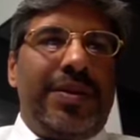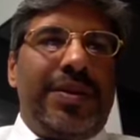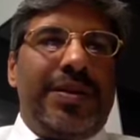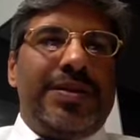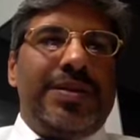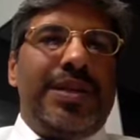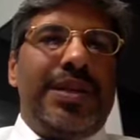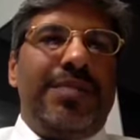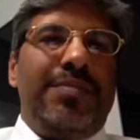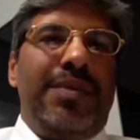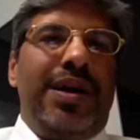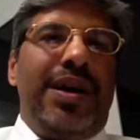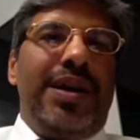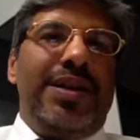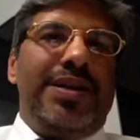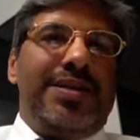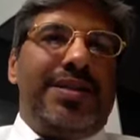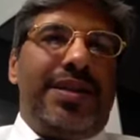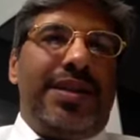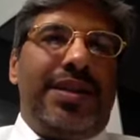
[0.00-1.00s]
Sigma
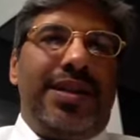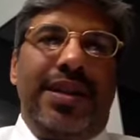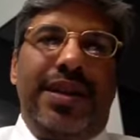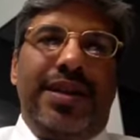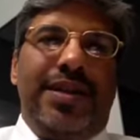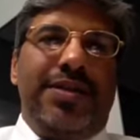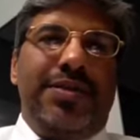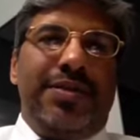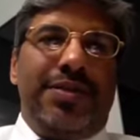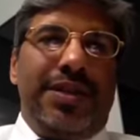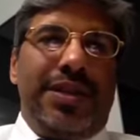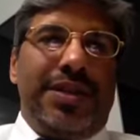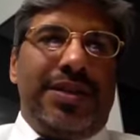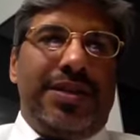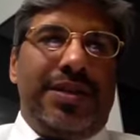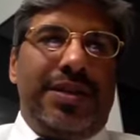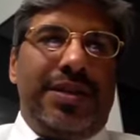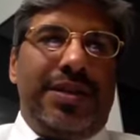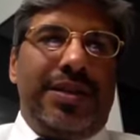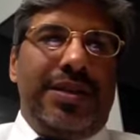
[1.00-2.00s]
is a Greek
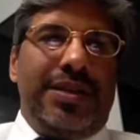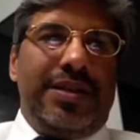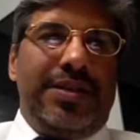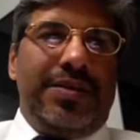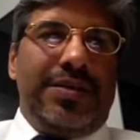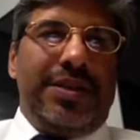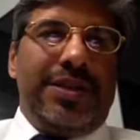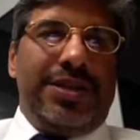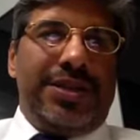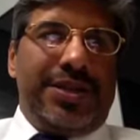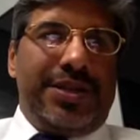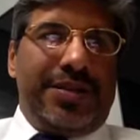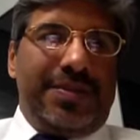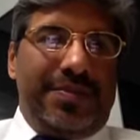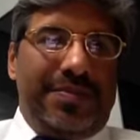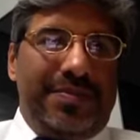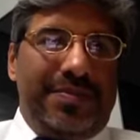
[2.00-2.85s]
notation